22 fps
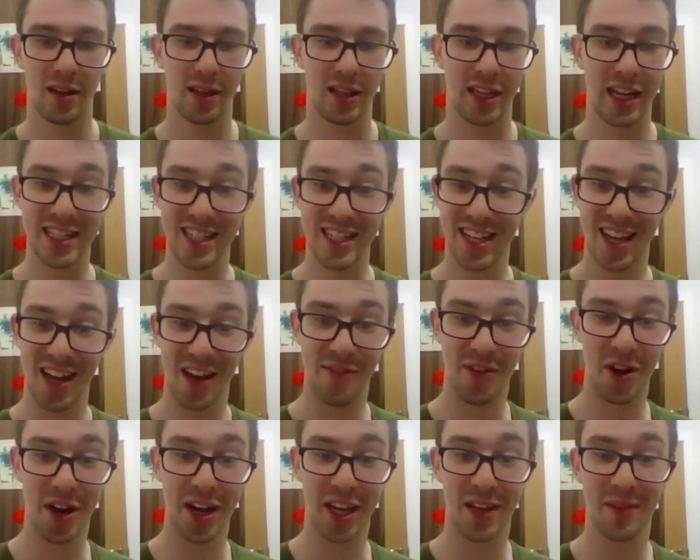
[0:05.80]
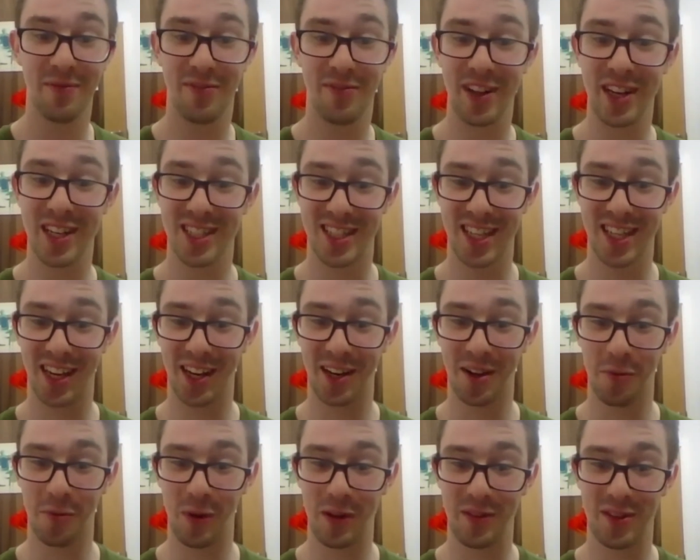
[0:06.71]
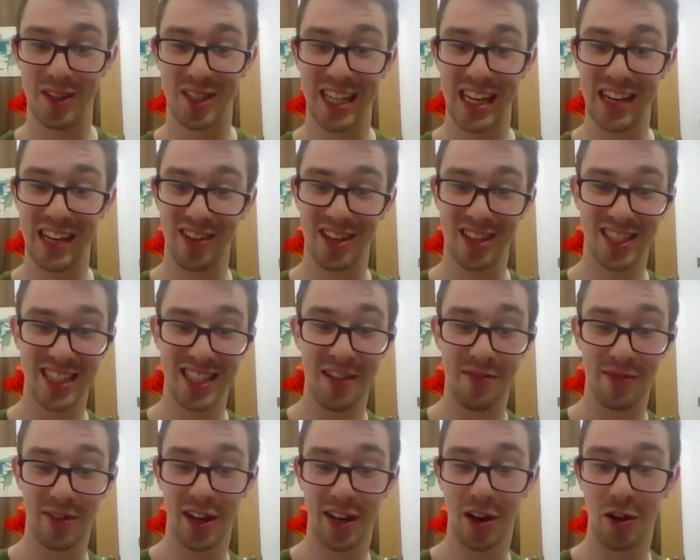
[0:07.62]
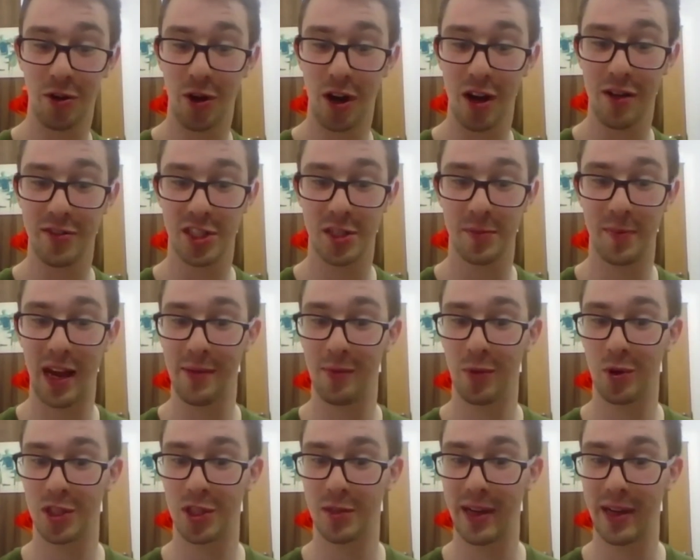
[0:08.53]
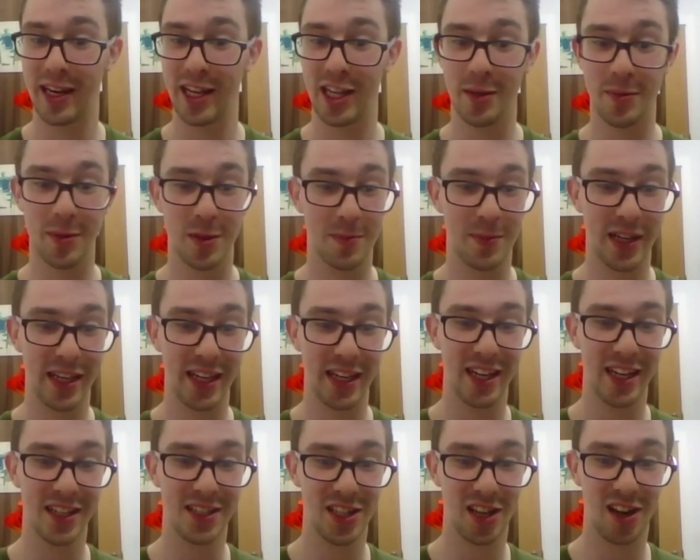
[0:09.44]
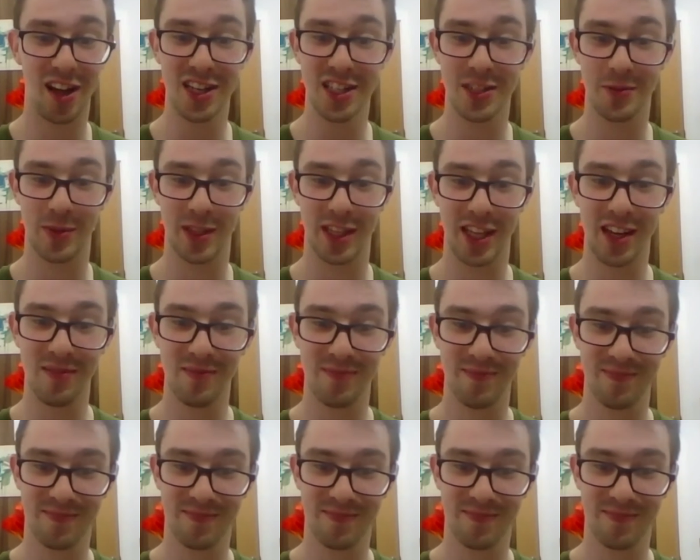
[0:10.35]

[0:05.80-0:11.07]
Gezi, a very convincing win this evening, seven nil over Jermaine Wattimena. You must be uh, delighted with that.